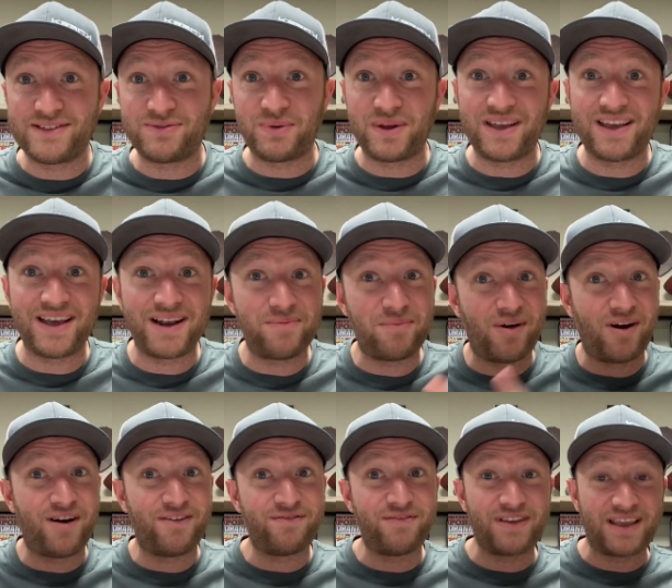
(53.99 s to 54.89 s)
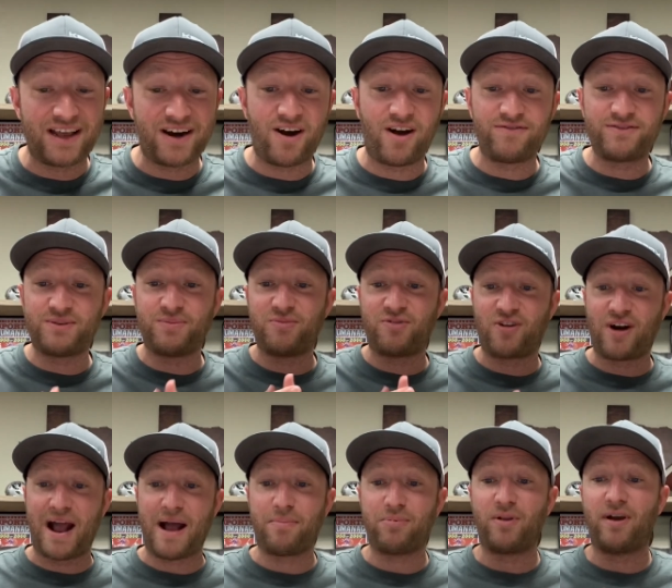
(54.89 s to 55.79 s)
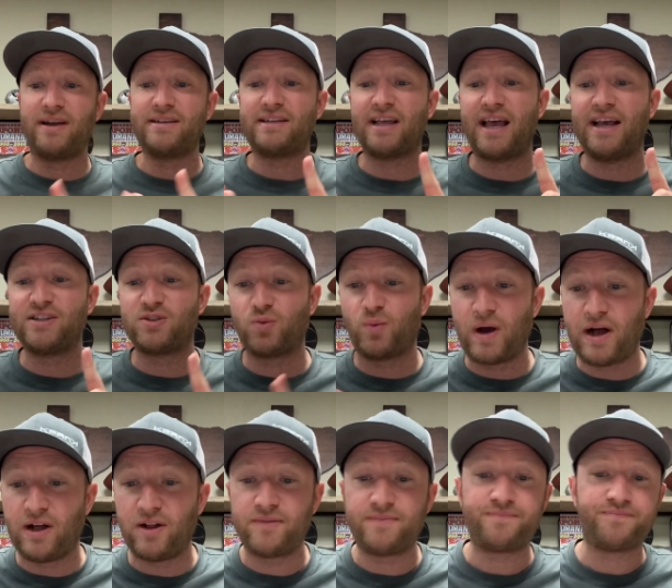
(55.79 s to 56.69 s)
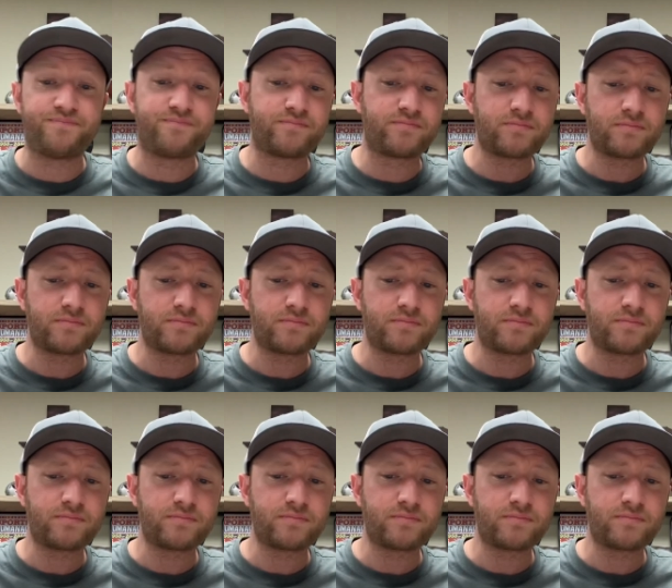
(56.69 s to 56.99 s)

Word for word: We can get them off, get off some trap lines as well.